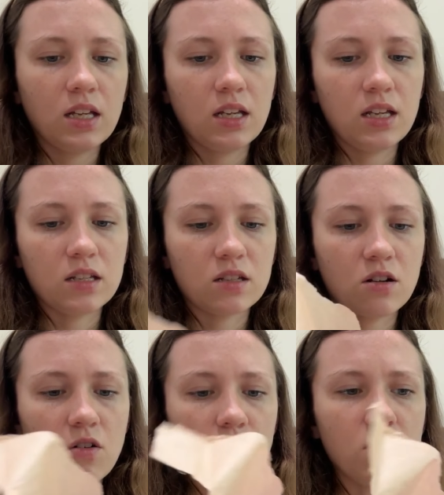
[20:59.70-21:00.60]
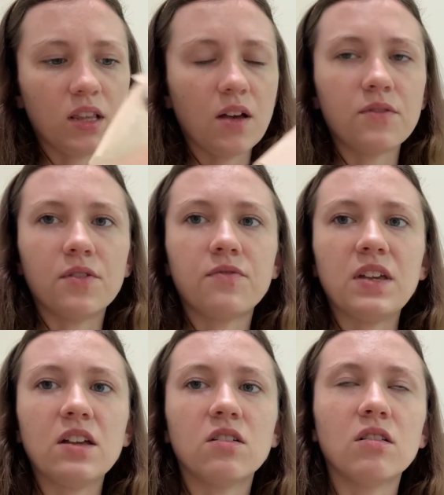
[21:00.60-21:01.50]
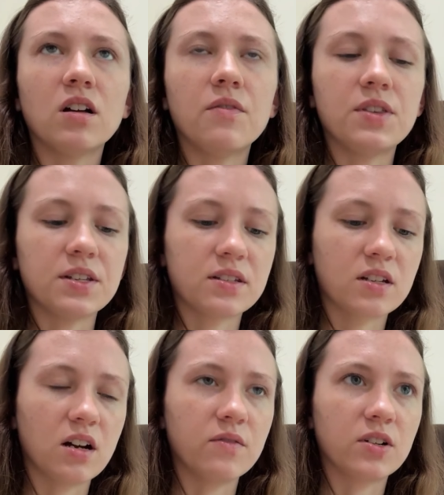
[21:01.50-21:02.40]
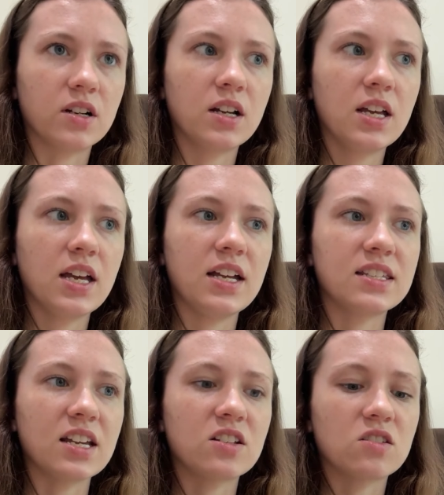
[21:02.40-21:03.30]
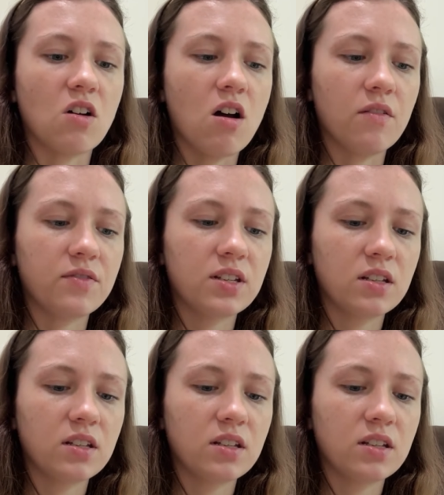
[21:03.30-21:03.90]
ooh, I love the feel of this cover. It's like soft.